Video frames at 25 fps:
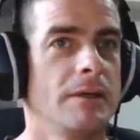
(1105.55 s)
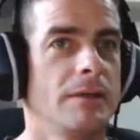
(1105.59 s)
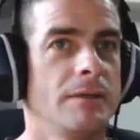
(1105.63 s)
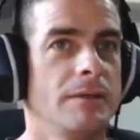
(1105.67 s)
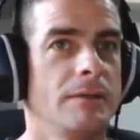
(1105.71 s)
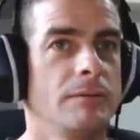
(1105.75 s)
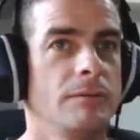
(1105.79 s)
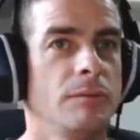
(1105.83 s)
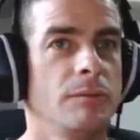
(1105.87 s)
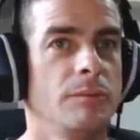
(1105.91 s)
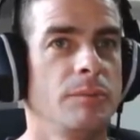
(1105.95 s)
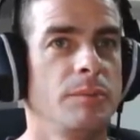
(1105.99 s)

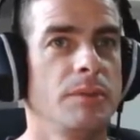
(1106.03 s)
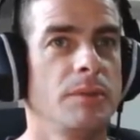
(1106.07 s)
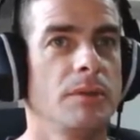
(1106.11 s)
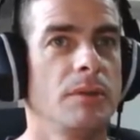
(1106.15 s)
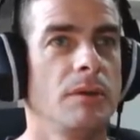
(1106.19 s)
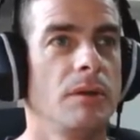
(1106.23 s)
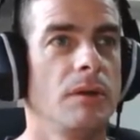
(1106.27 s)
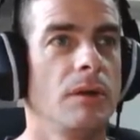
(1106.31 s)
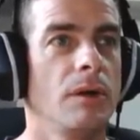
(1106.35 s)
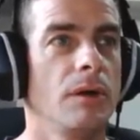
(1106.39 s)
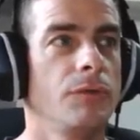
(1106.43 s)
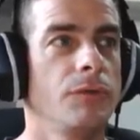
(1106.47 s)
There would be a
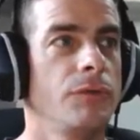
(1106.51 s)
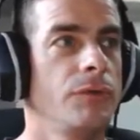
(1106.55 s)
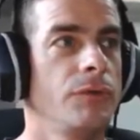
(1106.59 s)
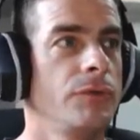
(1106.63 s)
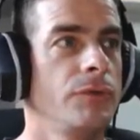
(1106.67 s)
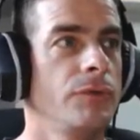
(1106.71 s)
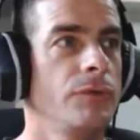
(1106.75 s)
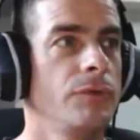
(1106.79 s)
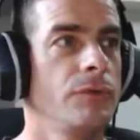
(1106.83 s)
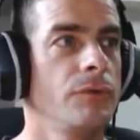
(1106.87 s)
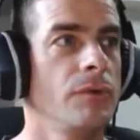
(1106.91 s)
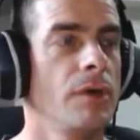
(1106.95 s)
lot
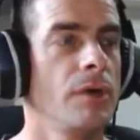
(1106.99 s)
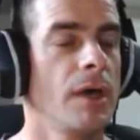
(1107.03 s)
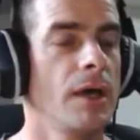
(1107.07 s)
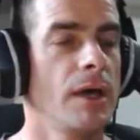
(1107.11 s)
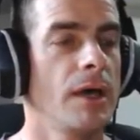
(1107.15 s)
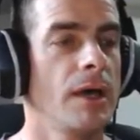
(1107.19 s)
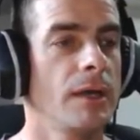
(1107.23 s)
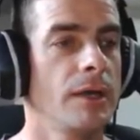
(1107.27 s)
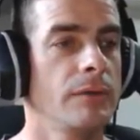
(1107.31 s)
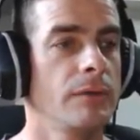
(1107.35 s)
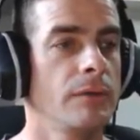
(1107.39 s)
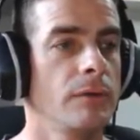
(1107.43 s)
to
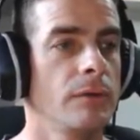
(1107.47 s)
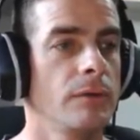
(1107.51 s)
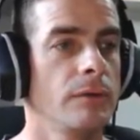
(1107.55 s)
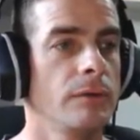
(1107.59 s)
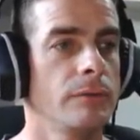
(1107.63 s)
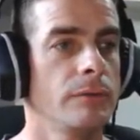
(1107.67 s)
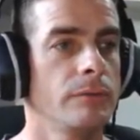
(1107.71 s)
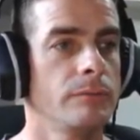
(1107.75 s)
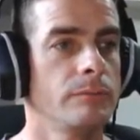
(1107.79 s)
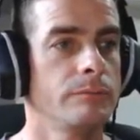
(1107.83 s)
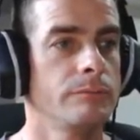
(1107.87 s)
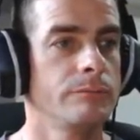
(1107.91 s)
add or
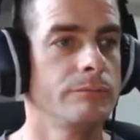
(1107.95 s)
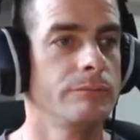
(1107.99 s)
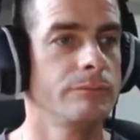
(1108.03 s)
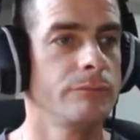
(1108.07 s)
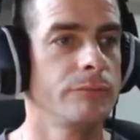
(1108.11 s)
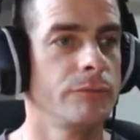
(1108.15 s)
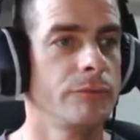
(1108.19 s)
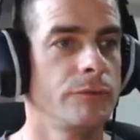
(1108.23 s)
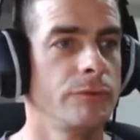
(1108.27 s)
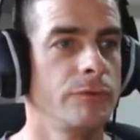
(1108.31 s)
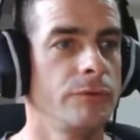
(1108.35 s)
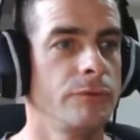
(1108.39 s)

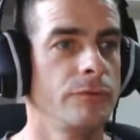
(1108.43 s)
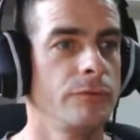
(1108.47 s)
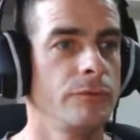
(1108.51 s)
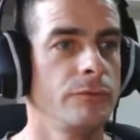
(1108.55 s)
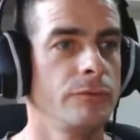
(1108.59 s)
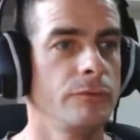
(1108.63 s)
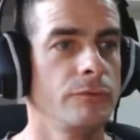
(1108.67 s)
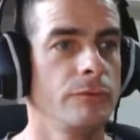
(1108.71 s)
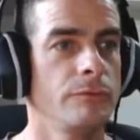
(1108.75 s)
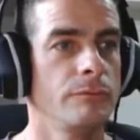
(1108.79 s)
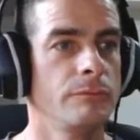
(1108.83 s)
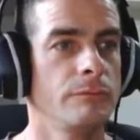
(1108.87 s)

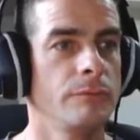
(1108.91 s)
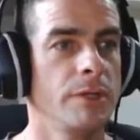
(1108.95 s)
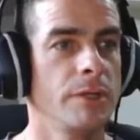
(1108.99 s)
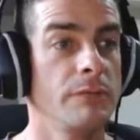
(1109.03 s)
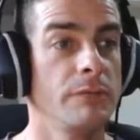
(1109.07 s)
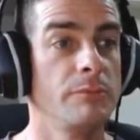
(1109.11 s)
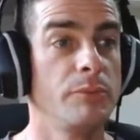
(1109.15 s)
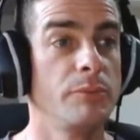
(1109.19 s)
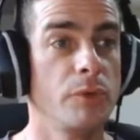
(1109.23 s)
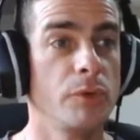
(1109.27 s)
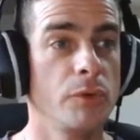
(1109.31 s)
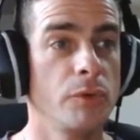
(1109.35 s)
to
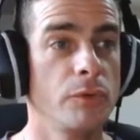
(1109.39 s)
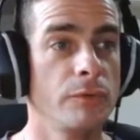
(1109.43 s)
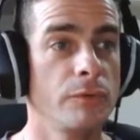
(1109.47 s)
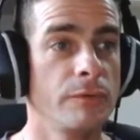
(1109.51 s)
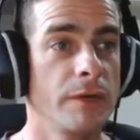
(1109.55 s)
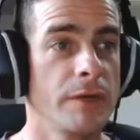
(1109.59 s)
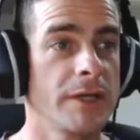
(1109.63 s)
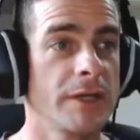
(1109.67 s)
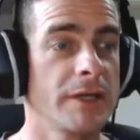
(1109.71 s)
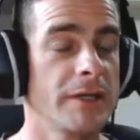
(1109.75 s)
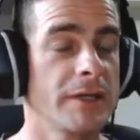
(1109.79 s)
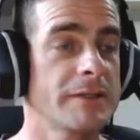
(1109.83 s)
improve,
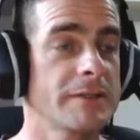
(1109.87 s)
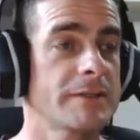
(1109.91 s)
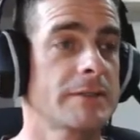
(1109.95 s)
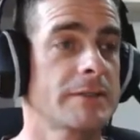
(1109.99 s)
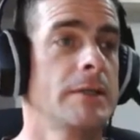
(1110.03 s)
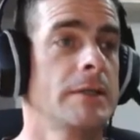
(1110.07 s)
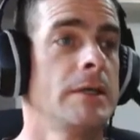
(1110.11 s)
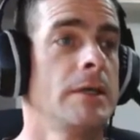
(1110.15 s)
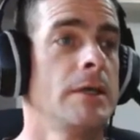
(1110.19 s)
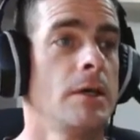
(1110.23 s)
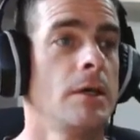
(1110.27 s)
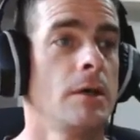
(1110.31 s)
I guess,
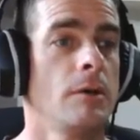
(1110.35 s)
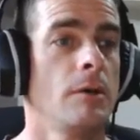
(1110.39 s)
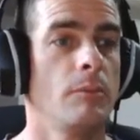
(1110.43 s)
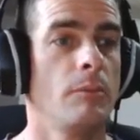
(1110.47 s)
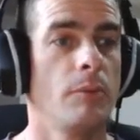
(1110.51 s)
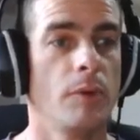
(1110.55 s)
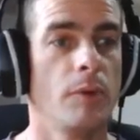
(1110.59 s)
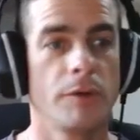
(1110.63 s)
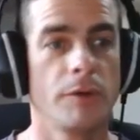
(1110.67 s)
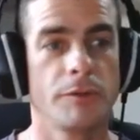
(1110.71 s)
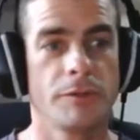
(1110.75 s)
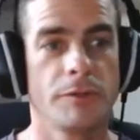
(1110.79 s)

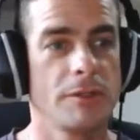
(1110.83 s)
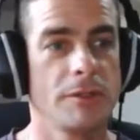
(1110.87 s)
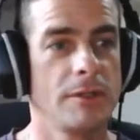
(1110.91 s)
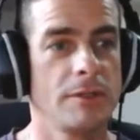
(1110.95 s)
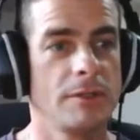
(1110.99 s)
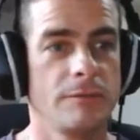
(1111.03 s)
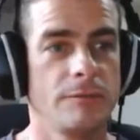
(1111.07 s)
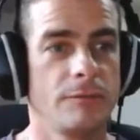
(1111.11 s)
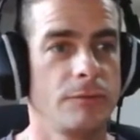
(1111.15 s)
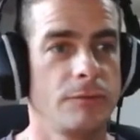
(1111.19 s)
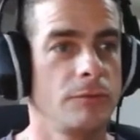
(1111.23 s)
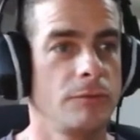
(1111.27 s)
but
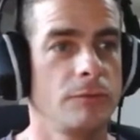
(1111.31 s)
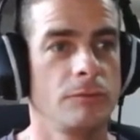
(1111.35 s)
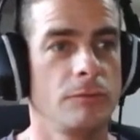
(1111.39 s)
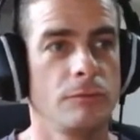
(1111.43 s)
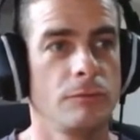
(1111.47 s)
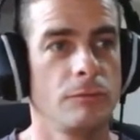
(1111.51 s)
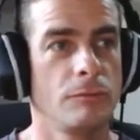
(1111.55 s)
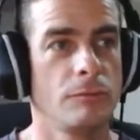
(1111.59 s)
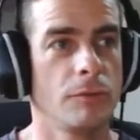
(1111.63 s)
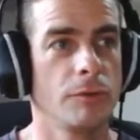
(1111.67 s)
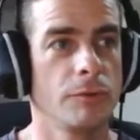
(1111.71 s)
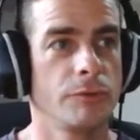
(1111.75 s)
if
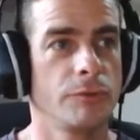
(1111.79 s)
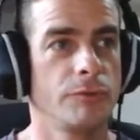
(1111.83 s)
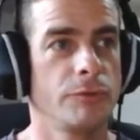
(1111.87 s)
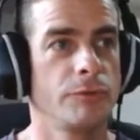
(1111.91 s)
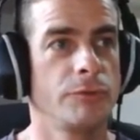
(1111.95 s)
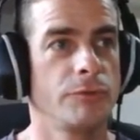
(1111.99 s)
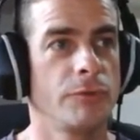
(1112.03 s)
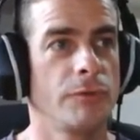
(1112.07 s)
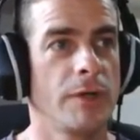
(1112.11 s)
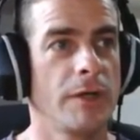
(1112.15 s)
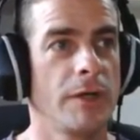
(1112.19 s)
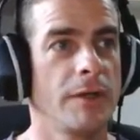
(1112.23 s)
you want to
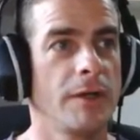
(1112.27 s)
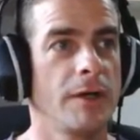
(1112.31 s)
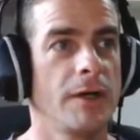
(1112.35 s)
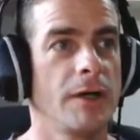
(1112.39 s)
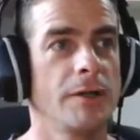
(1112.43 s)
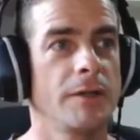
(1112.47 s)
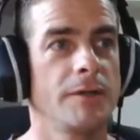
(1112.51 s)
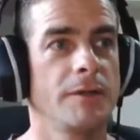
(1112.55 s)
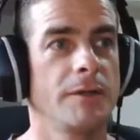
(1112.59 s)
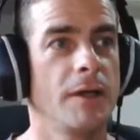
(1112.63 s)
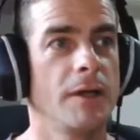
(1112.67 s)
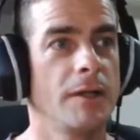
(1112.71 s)
try
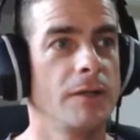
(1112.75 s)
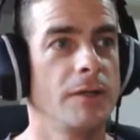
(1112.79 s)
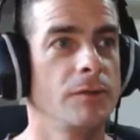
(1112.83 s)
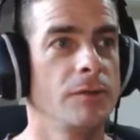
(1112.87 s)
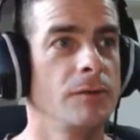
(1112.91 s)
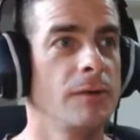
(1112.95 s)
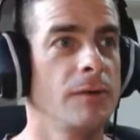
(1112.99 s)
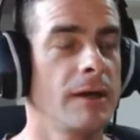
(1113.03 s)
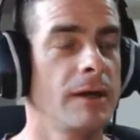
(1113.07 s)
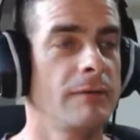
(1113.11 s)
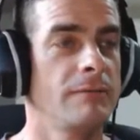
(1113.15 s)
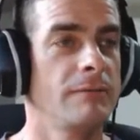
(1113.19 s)
that and
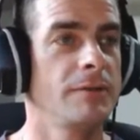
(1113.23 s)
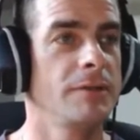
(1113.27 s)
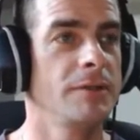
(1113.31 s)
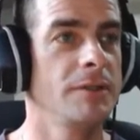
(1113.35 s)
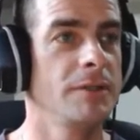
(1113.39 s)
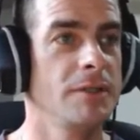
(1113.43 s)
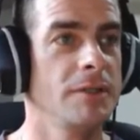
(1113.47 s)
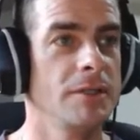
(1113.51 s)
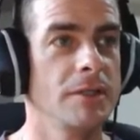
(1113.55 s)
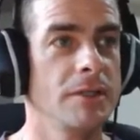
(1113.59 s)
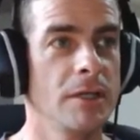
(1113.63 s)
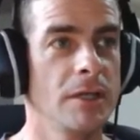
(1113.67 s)
you have
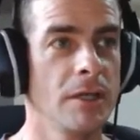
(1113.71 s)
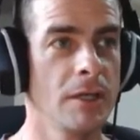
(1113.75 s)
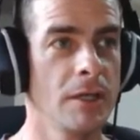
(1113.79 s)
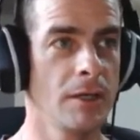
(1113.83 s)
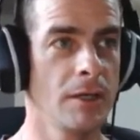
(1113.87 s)
any